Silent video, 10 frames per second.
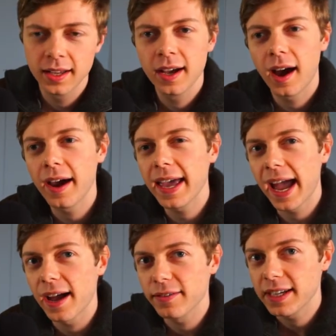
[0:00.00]
I
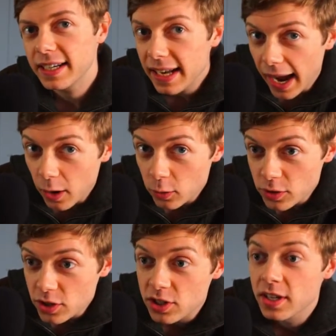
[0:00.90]
have
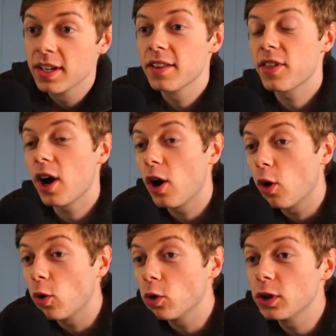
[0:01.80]
announced the
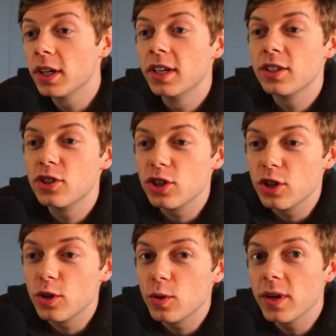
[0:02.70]
whole
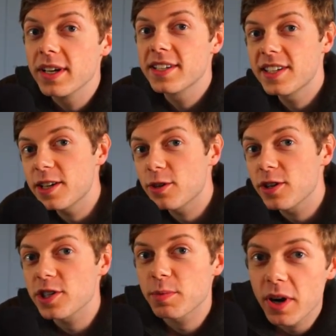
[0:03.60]
new
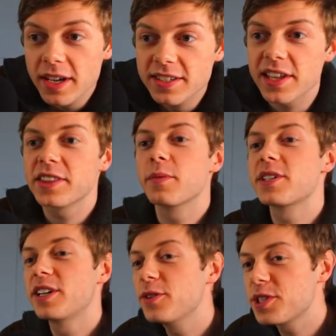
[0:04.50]
secret surprise thing that
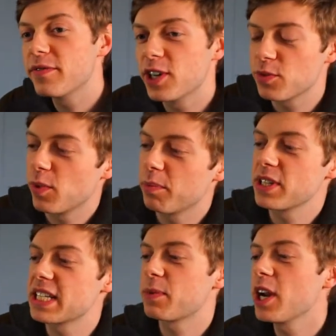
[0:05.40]
was in Lucien version
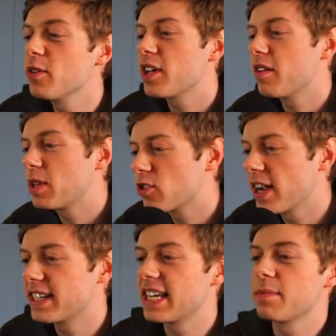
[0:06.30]
1.6.0 that I've been
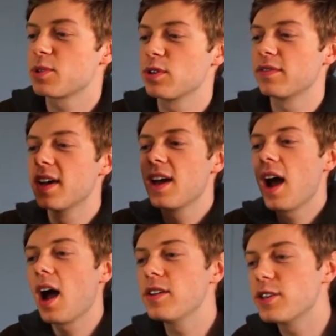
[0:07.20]
trying to keep sort of
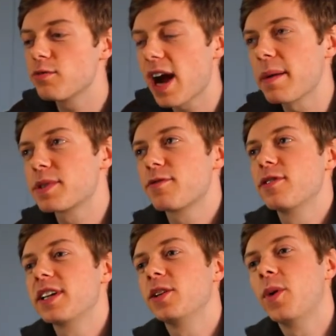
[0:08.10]
under wraps for
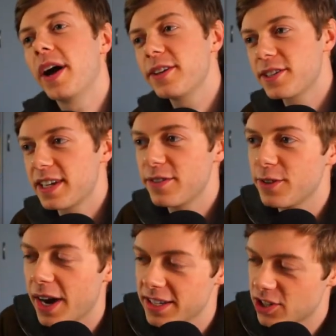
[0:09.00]
a little while to give you
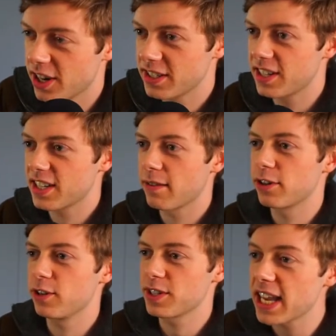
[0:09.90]
guys a chance to discover
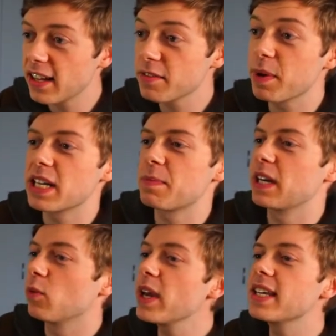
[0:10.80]
it yourselves, but it's been
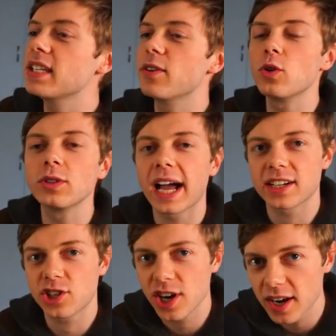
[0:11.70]
a week, you've all had
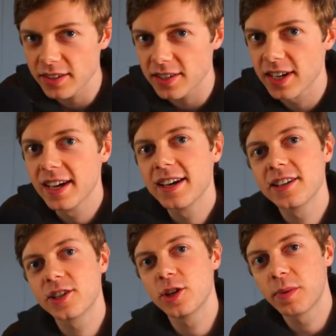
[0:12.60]
a chance
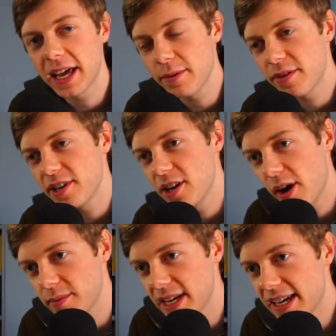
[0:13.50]
to play with the new
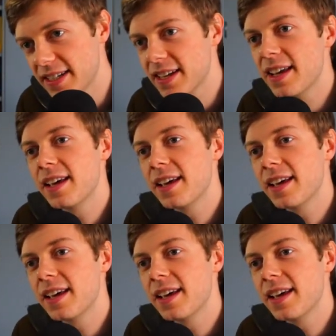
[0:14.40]
update.